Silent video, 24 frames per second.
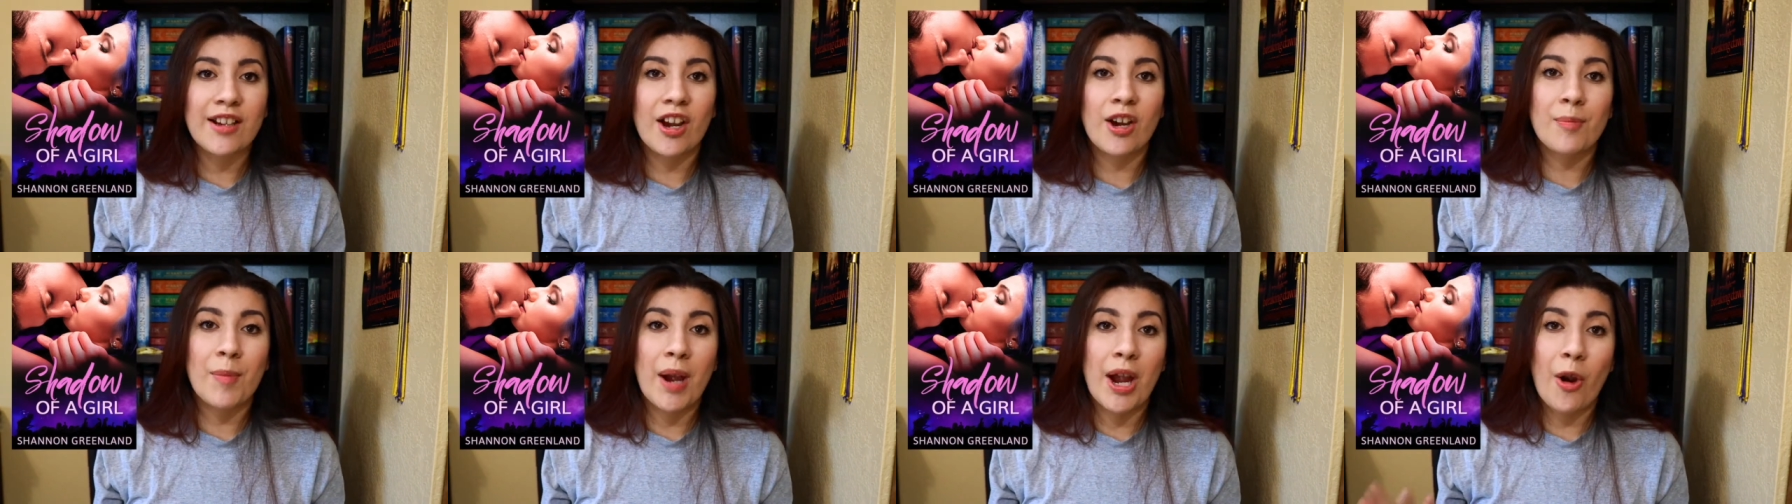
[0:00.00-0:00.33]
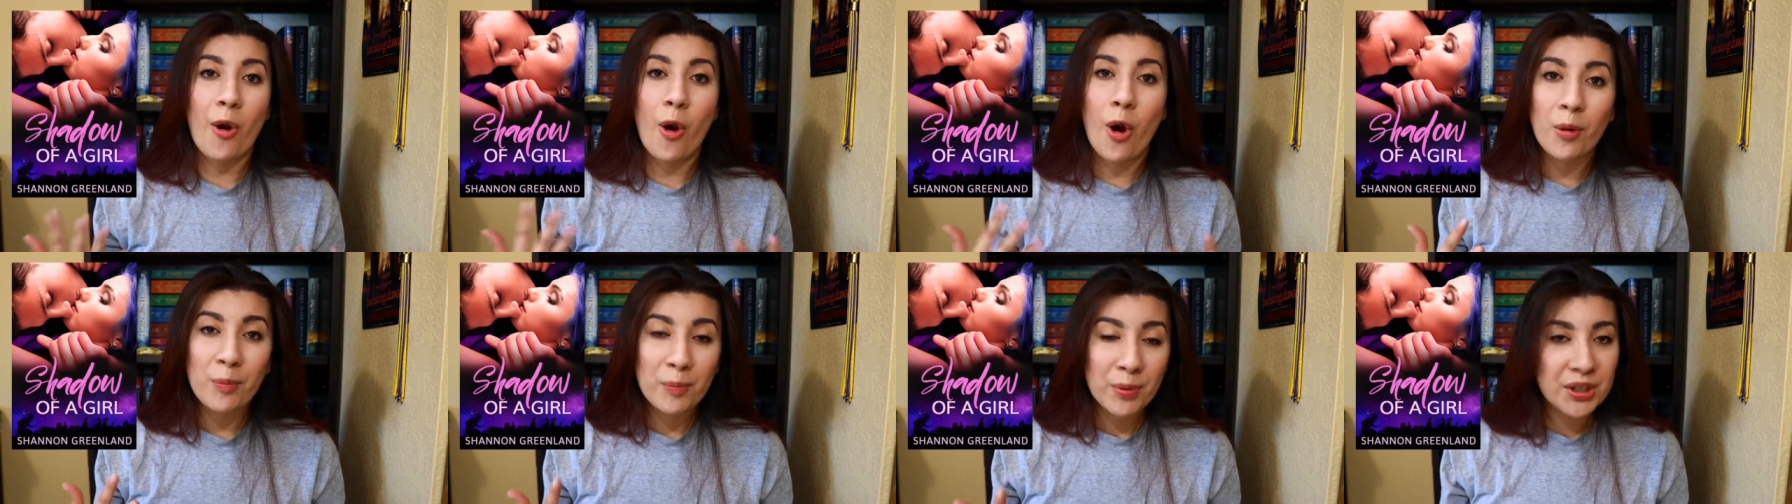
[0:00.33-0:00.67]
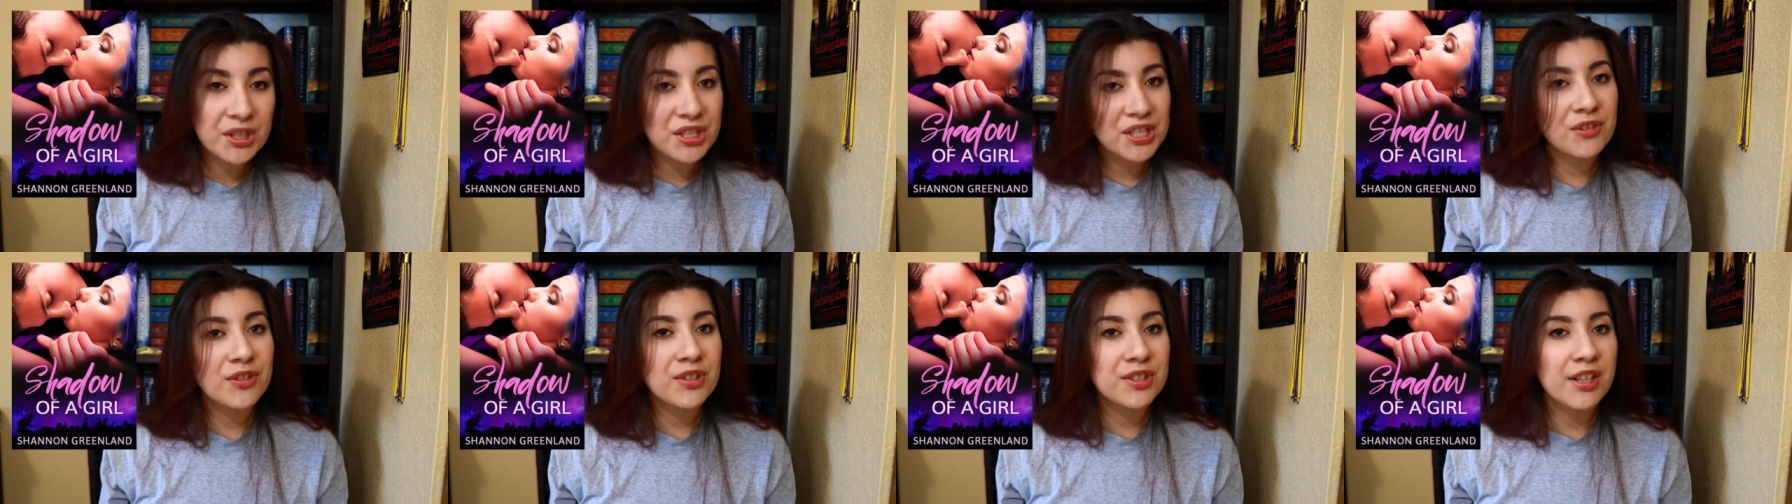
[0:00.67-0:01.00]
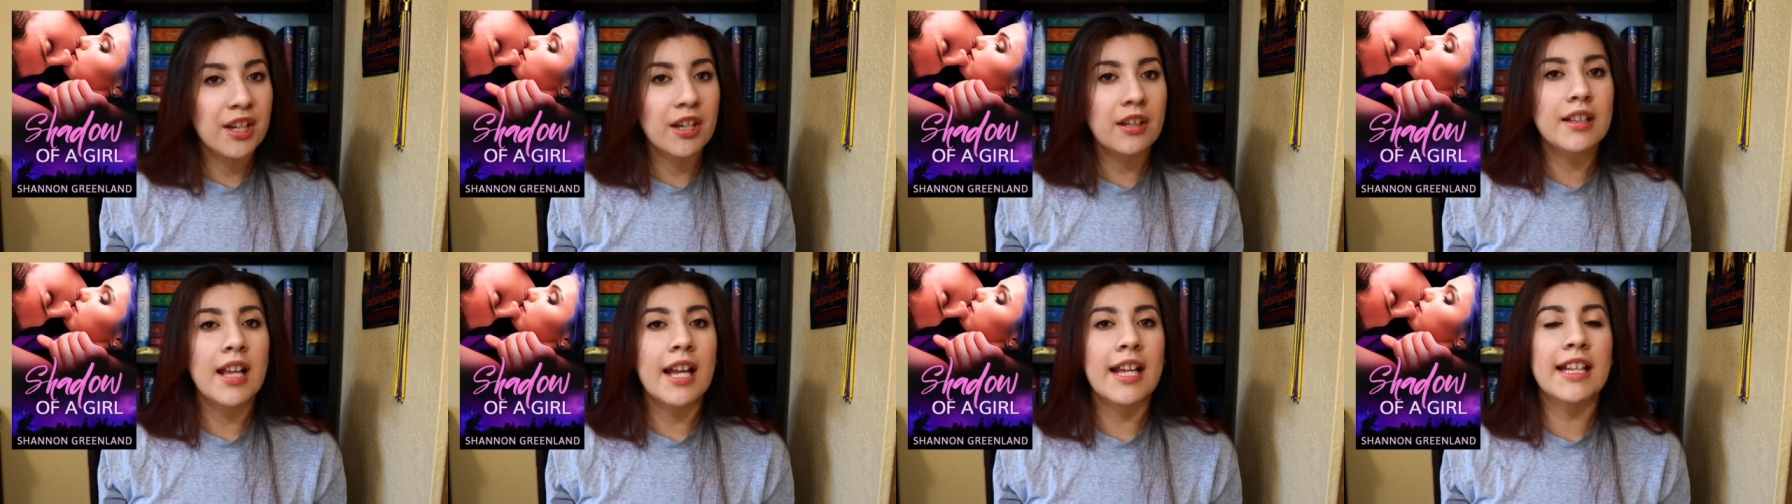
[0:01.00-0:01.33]
On my own personal
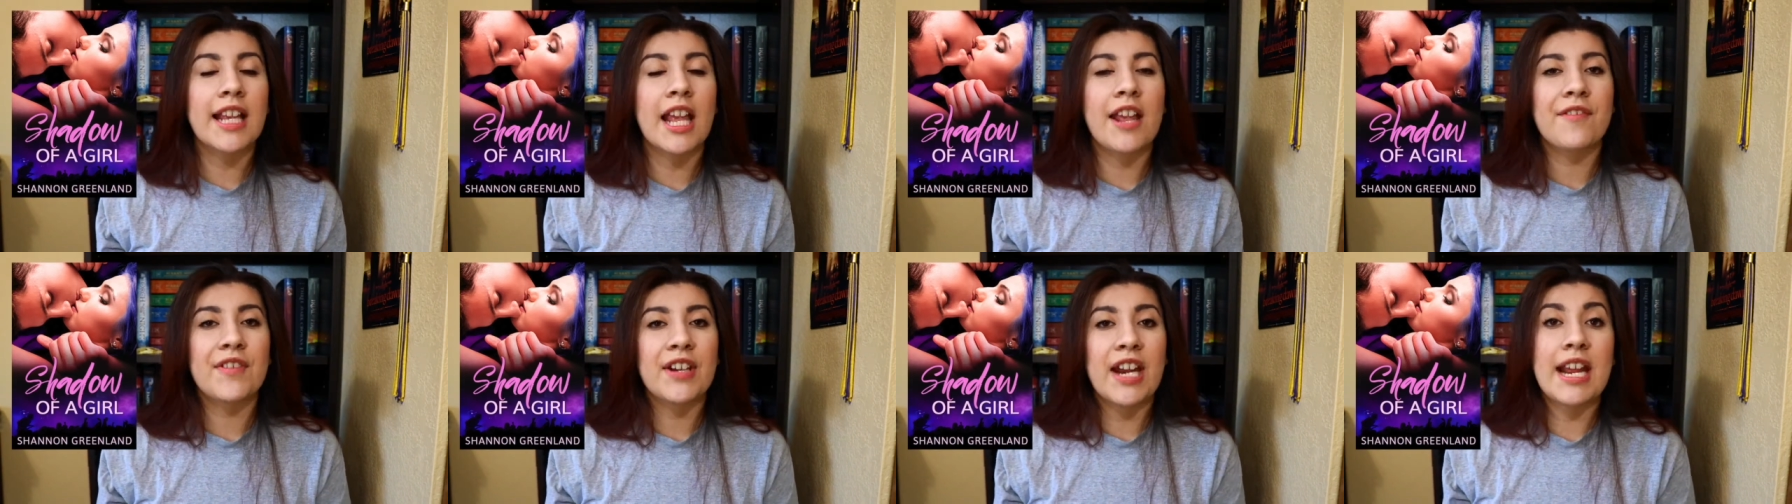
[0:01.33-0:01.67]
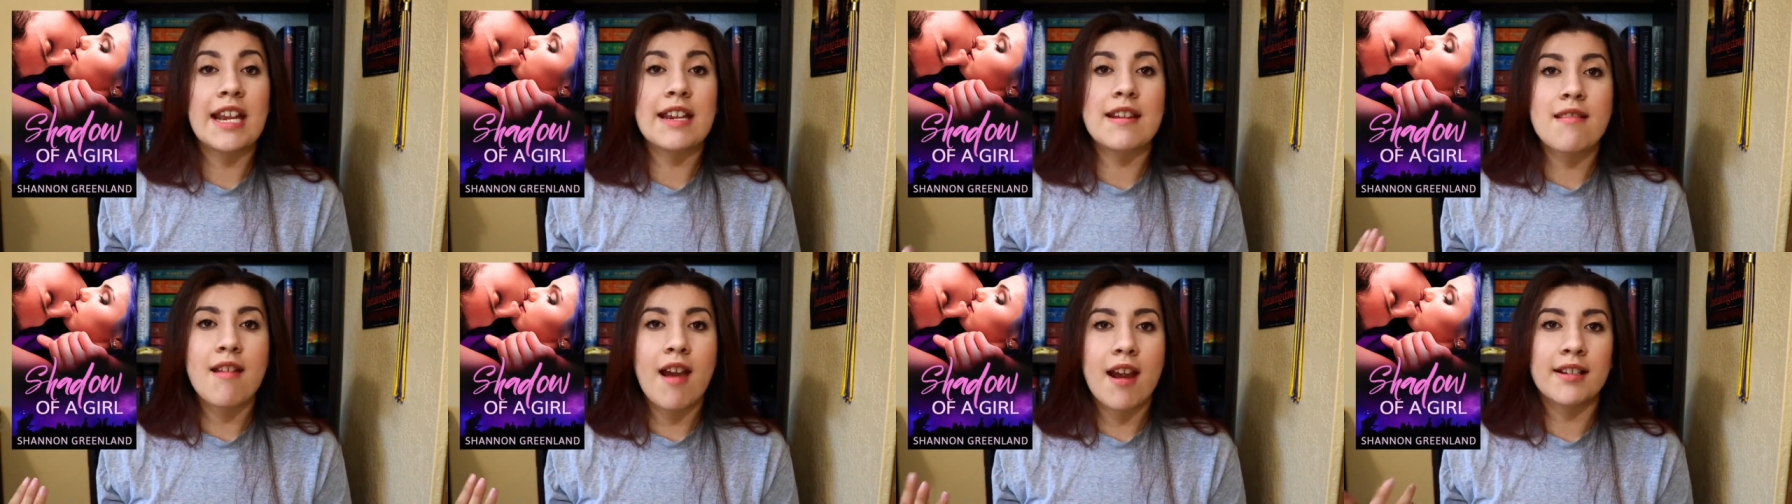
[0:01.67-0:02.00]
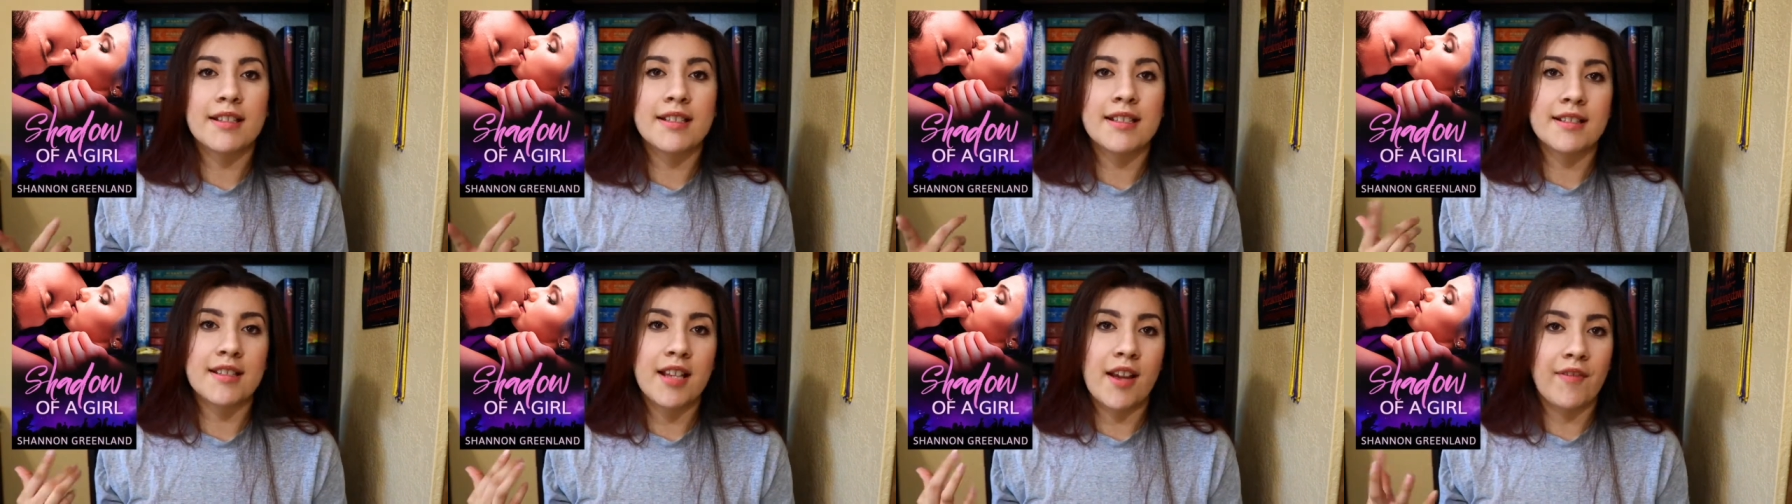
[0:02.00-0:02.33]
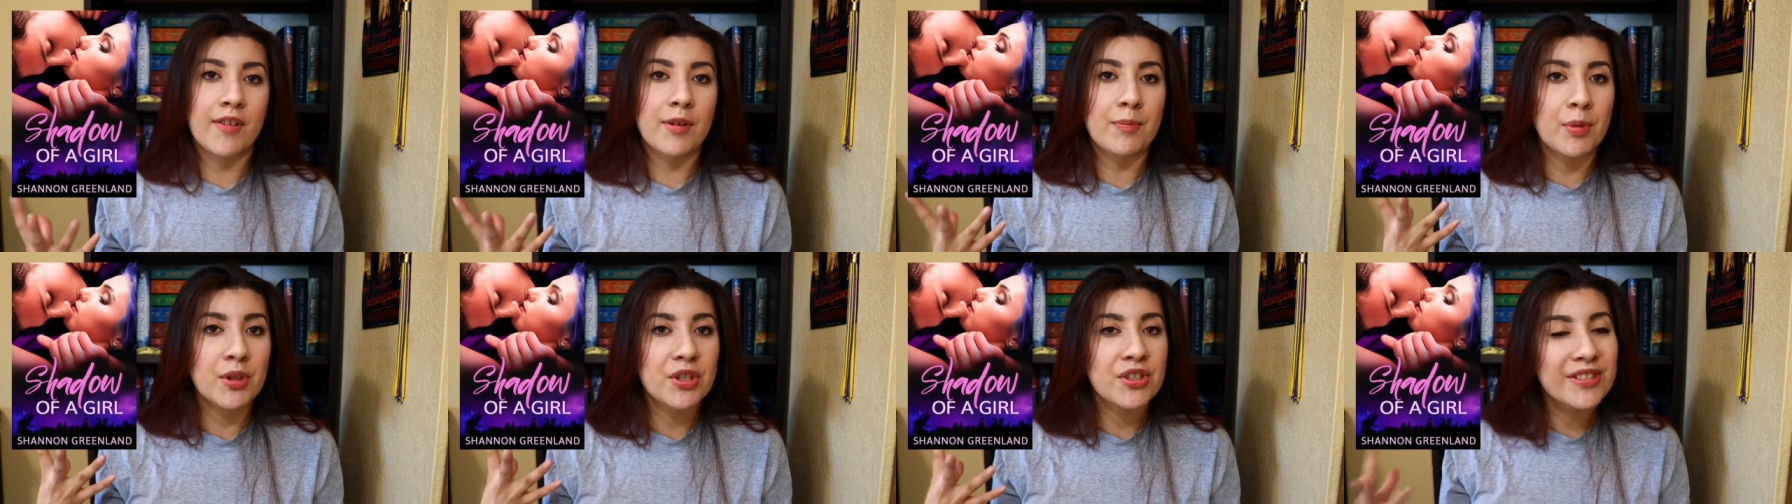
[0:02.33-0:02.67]
scale, I gave it a
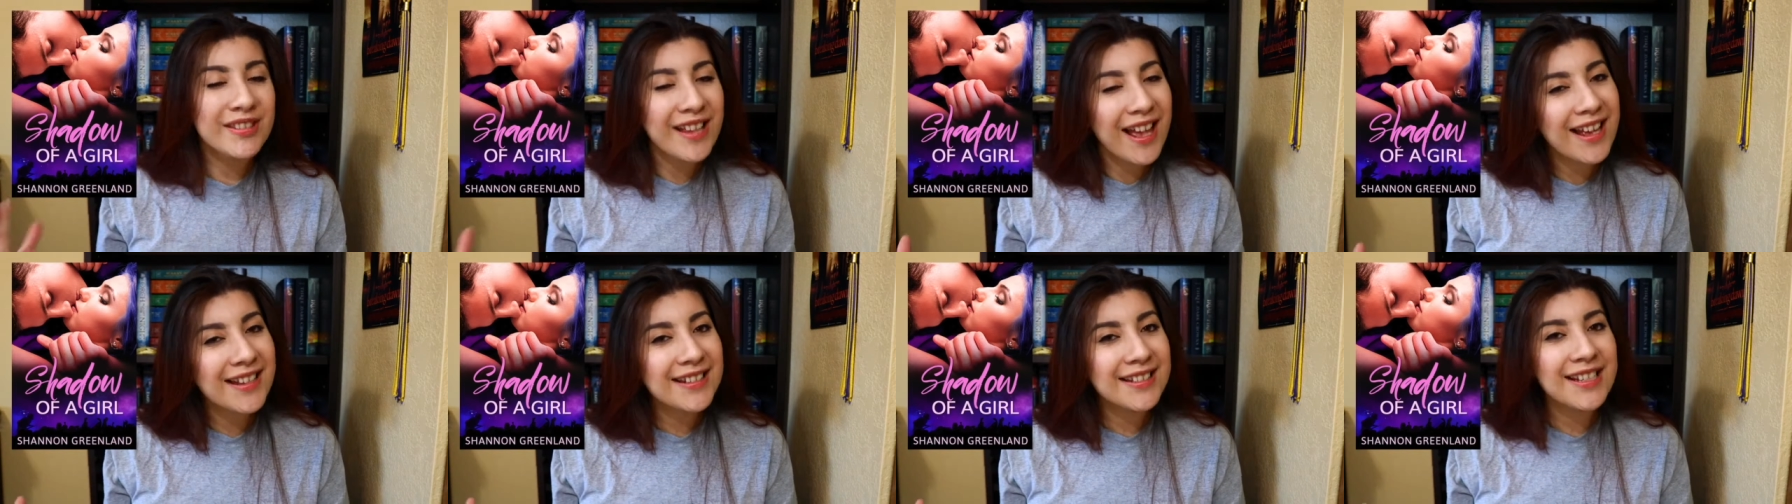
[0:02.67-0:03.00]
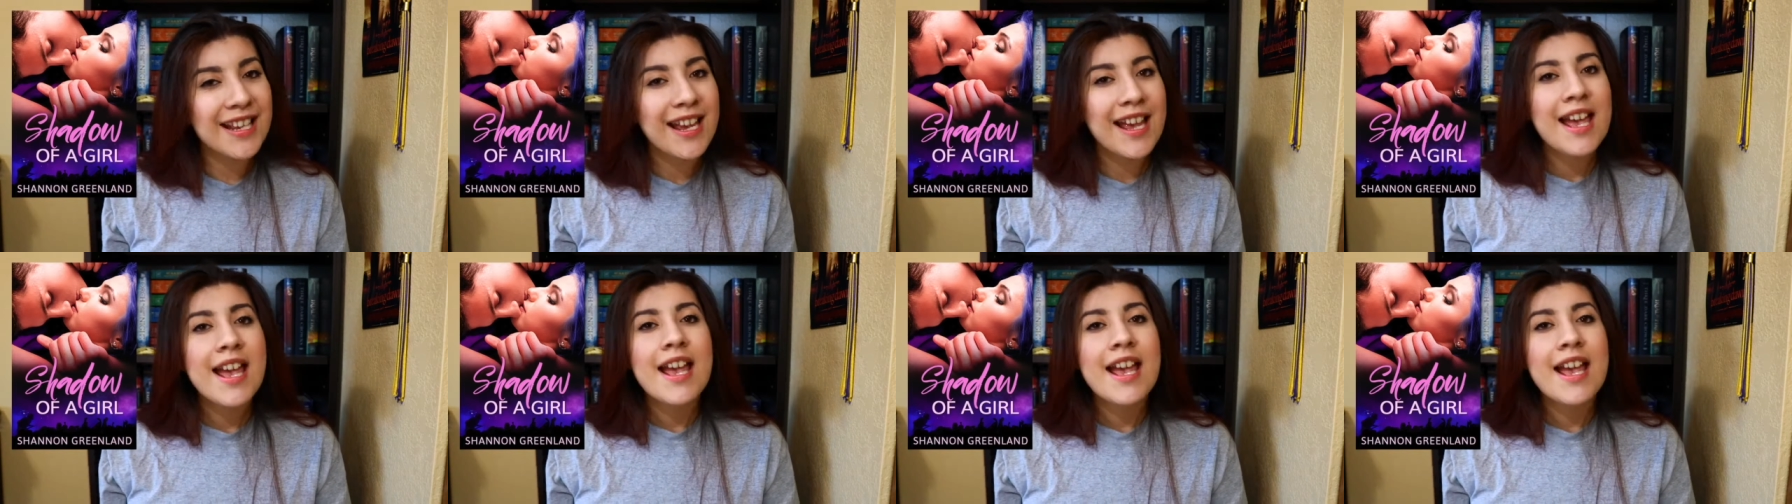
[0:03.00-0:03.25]
97%.